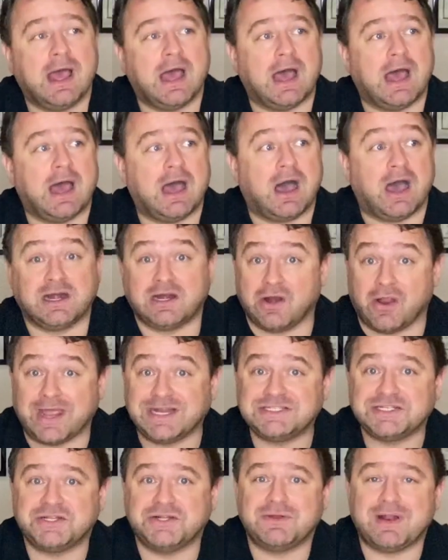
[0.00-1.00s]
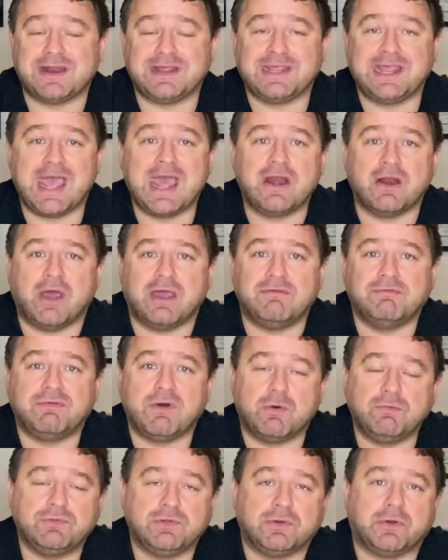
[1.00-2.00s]
I'd like to do that again. I
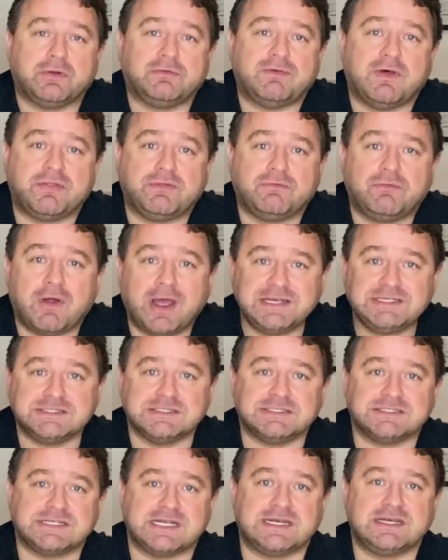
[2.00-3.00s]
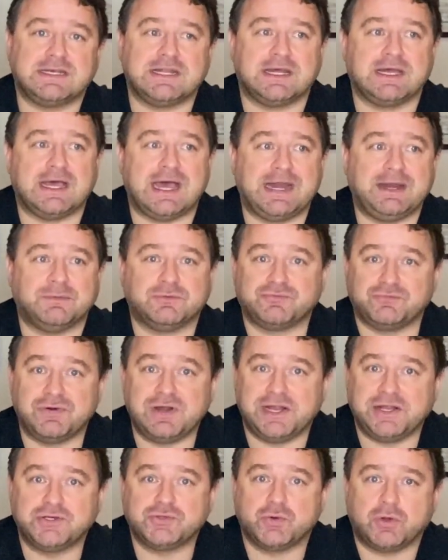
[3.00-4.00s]
involved a lot of other writers and it was
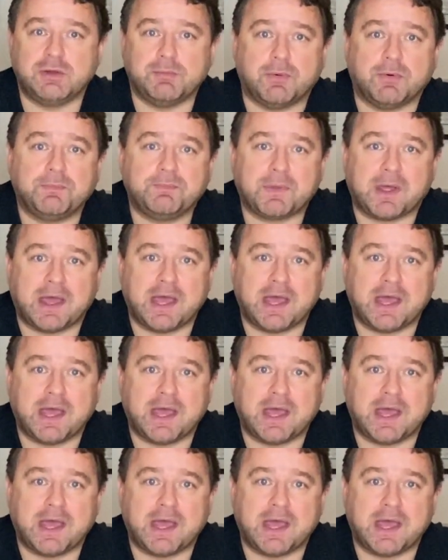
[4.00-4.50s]
really enjoyable.